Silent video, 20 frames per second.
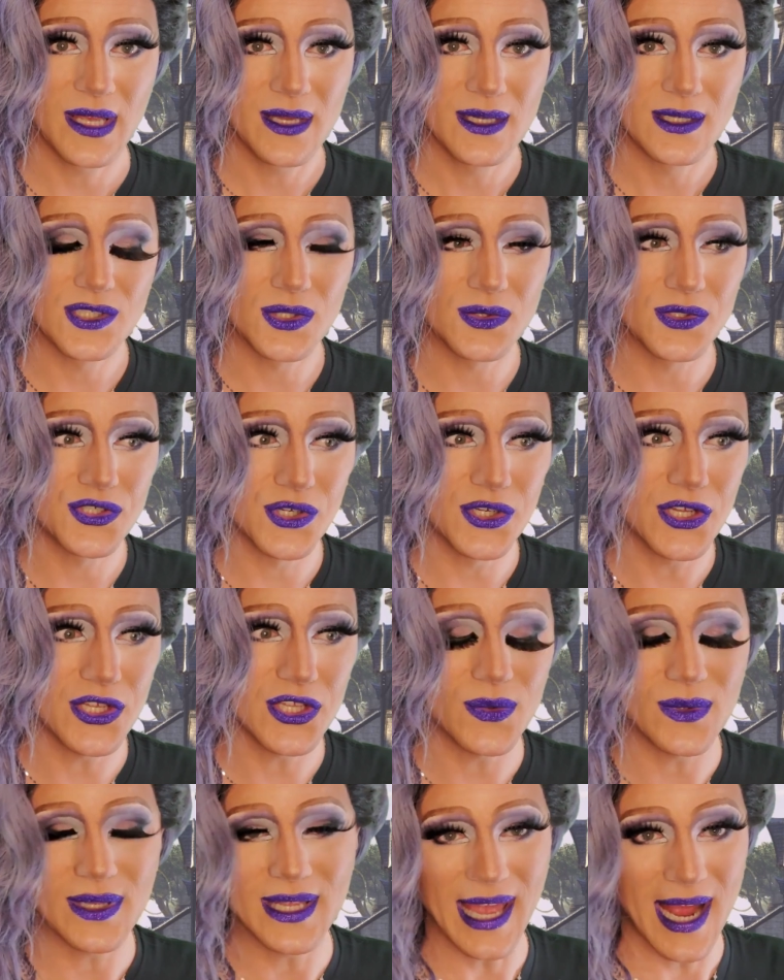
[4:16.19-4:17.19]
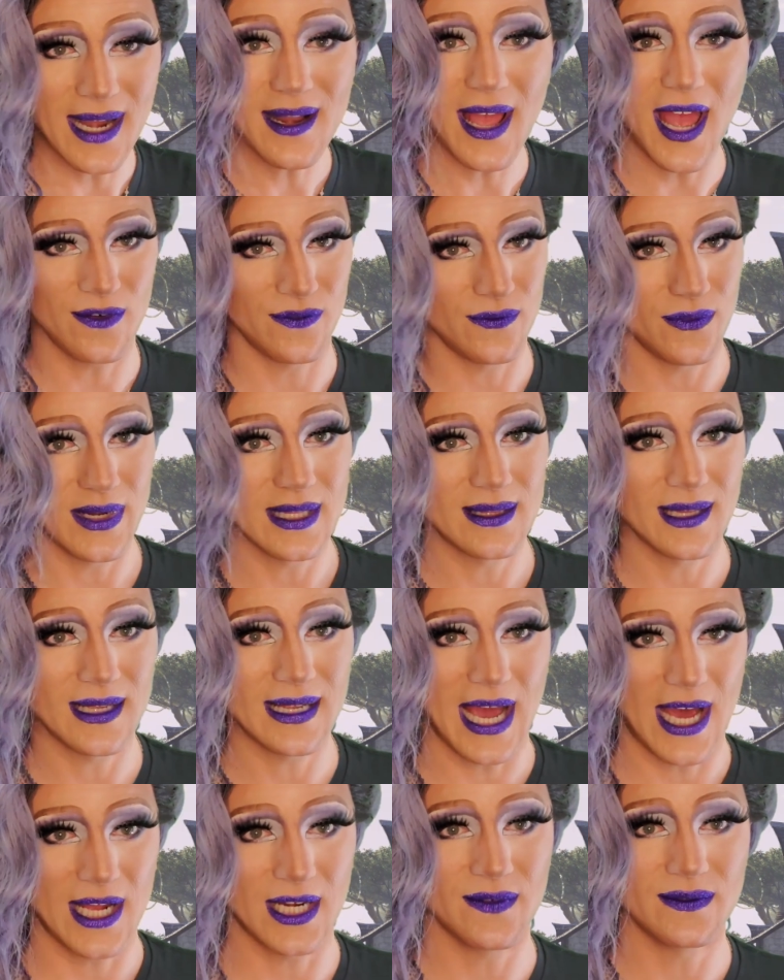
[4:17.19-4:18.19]
So shouldn't you get everything
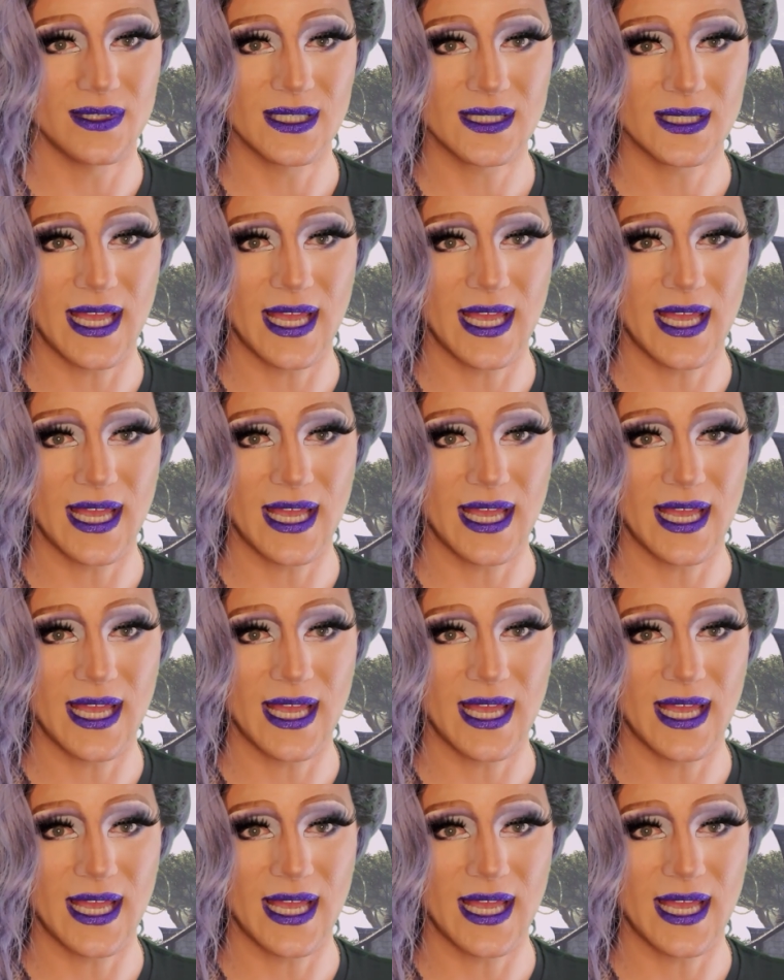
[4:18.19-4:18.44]
out of this